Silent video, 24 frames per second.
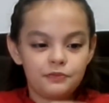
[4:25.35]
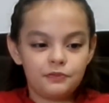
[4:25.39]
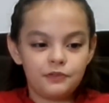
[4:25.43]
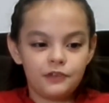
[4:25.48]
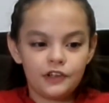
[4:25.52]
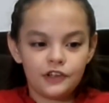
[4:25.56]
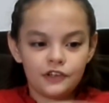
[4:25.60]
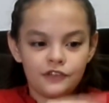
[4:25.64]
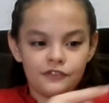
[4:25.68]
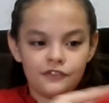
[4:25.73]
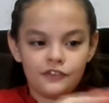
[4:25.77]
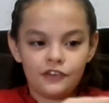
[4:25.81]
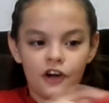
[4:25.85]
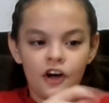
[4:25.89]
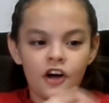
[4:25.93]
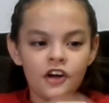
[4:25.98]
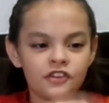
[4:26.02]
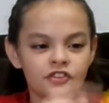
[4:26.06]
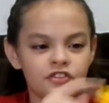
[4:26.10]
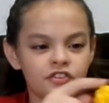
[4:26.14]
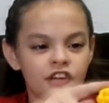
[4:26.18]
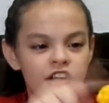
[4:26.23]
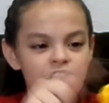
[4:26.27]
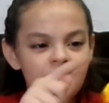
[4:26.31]
because of the
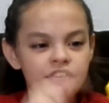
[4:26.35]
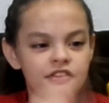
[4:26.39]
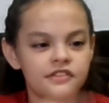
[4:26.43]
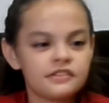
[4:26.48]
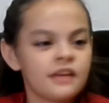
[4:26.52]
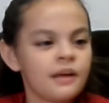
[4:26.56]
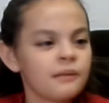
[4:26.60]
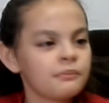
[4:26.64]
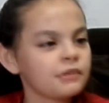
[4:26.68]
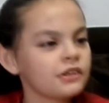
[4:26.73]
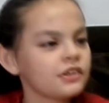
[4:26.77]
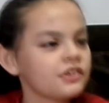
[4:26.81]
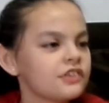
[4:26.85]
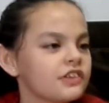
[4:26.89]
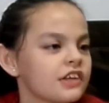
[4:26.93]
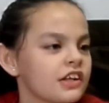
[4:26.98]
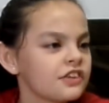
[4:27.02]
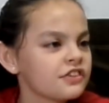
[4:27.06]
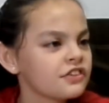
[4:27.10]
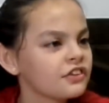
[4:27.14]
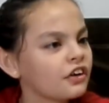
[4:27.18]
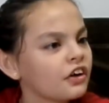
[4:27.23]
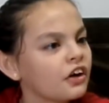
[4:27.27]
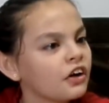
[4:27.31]
contrast and because
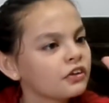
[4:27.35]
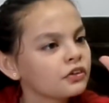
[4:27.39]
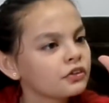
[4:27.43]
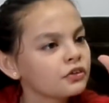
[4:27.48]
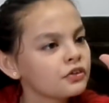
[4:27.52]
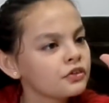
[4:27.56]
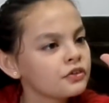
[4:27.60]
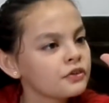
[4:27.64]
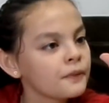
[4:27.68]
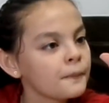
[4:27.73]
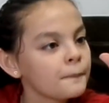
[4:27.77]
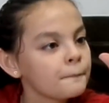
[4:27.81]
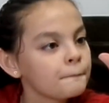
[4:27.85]
of the colors.